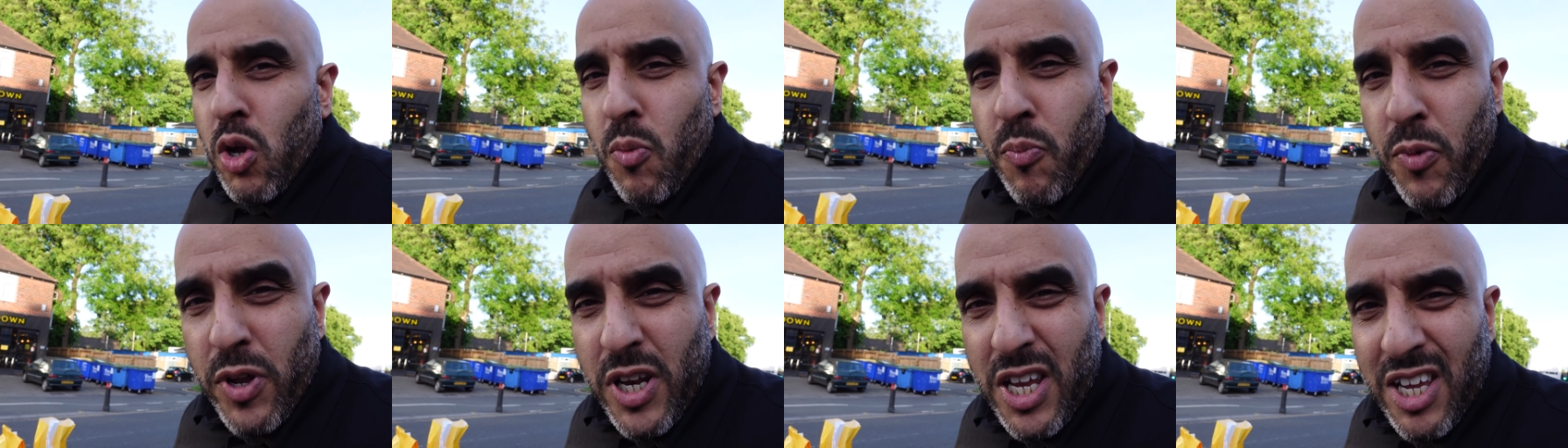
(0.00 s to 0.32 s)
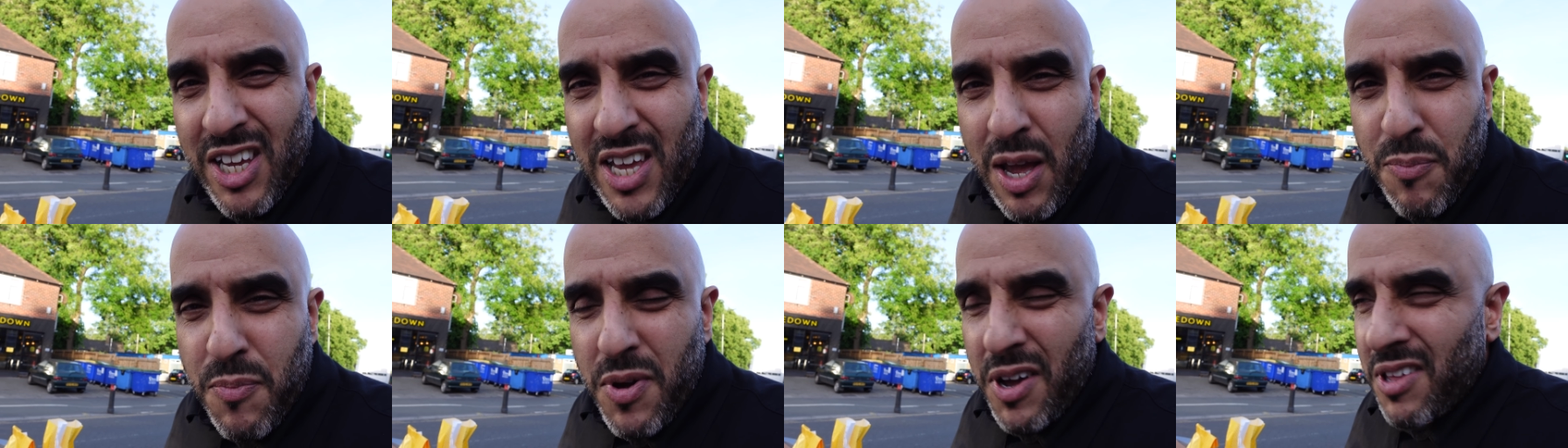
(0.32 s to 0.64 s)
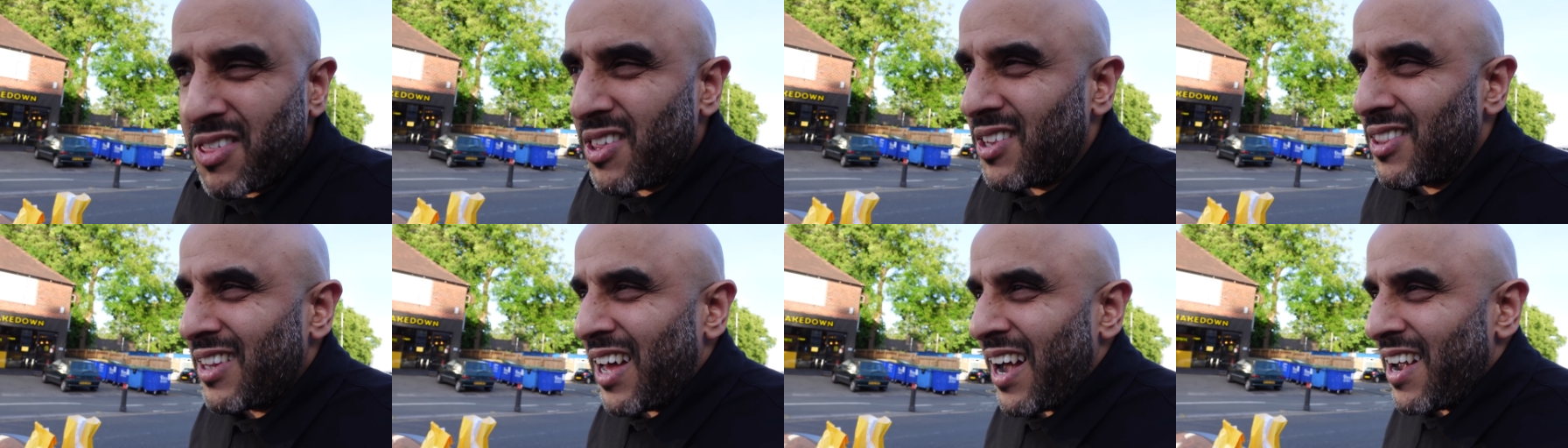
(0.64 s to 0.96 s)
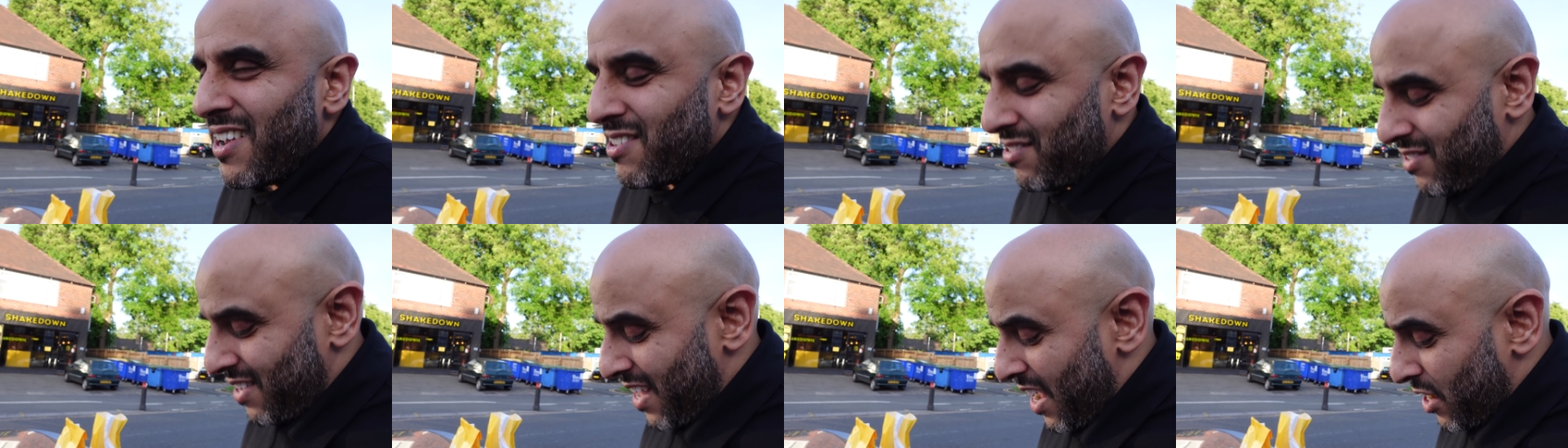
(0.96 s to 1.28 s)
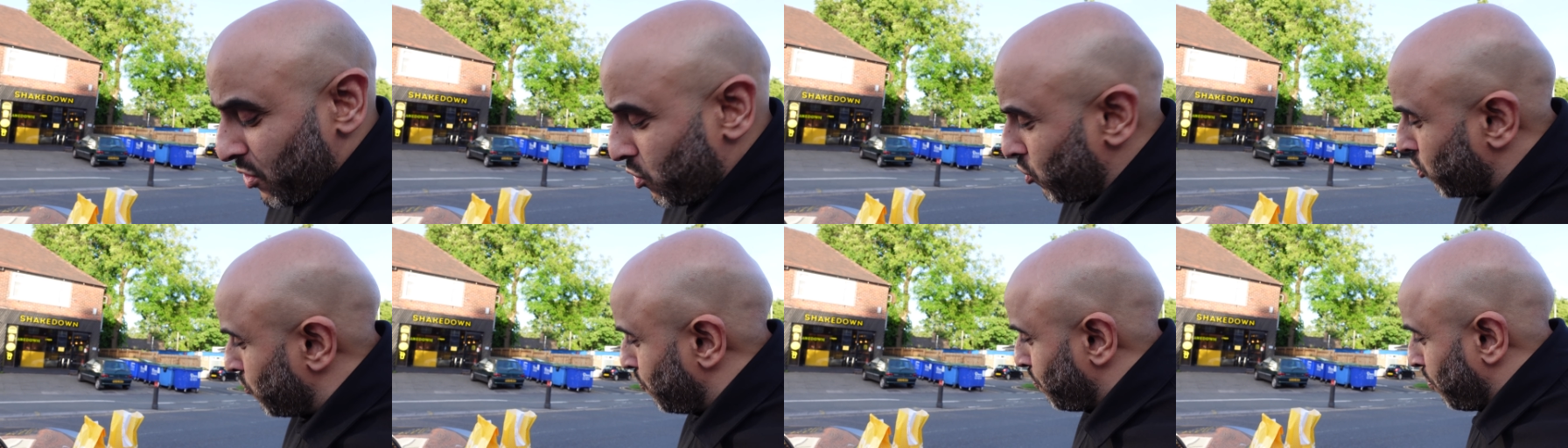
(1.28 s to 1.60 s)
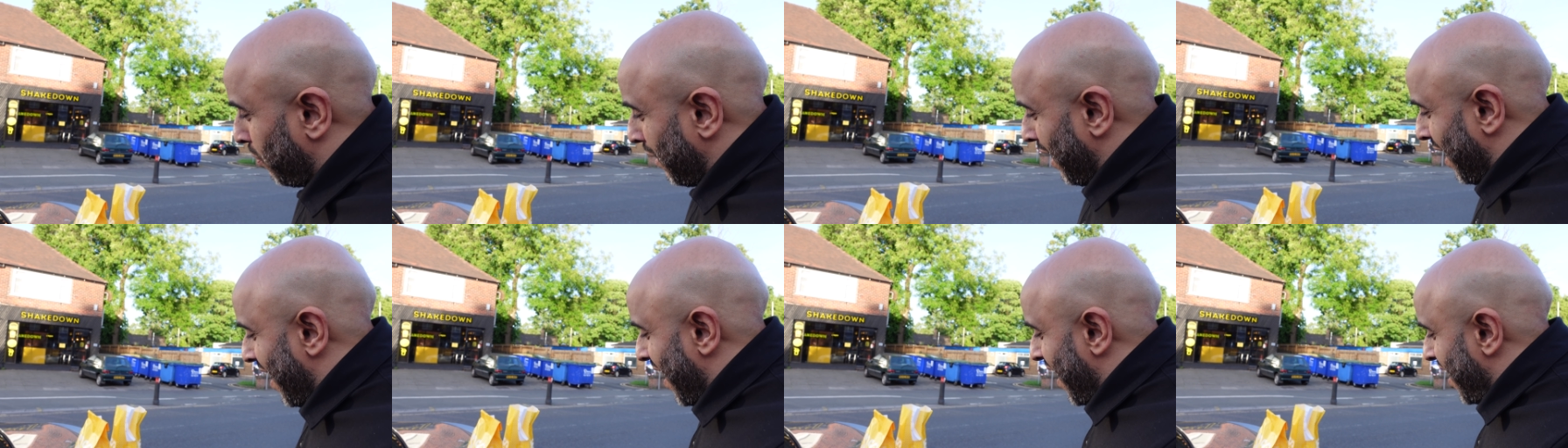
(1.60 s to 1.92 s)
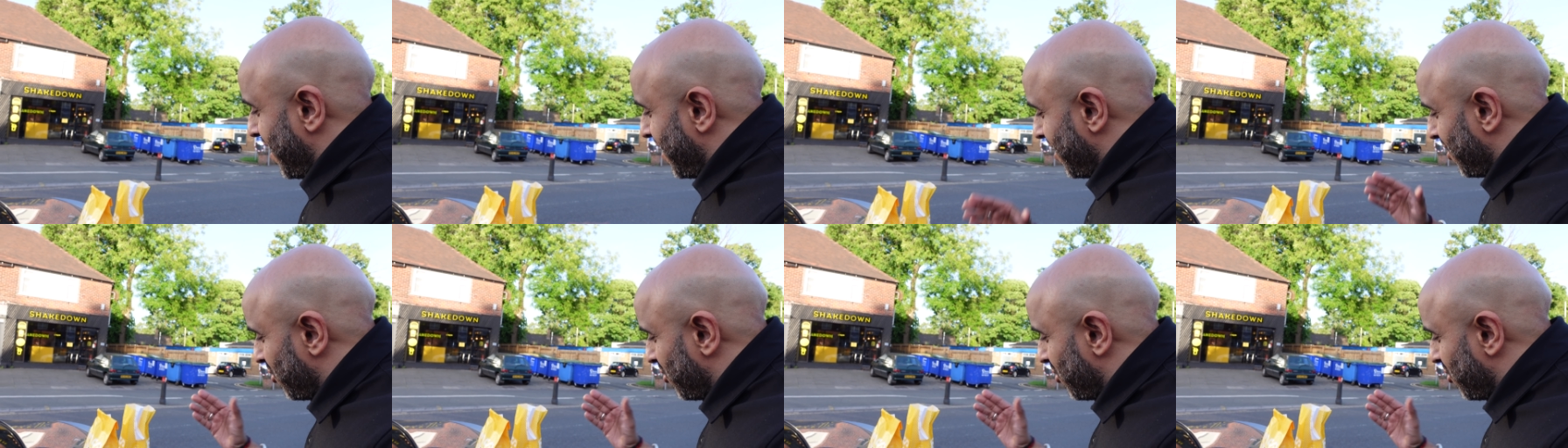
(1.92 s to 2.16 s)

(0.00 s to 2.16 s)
too many gimmicks in that, is there? Just plain,